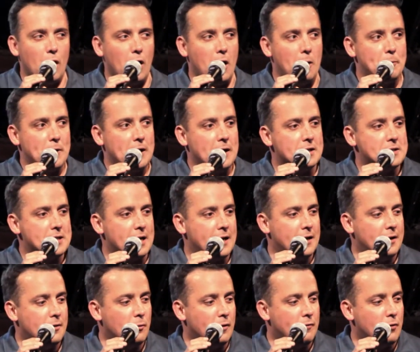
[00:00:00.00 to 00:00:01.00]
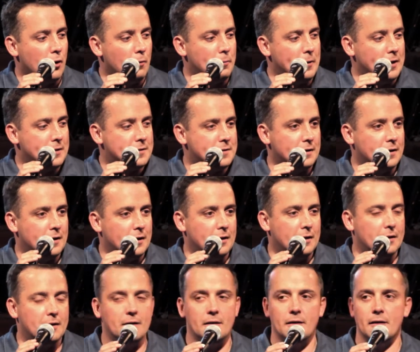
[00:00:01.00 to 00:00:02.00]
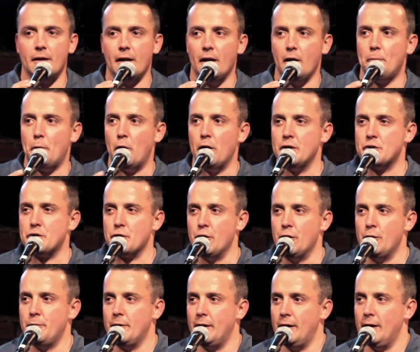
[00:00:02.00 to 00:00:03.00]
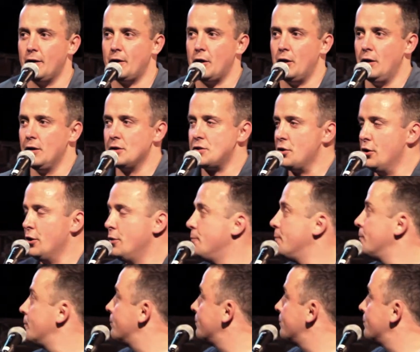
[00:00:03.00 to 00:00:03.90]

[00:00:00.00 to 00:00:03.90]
our beers in, we've all been to the little boys' room, the little girls' room.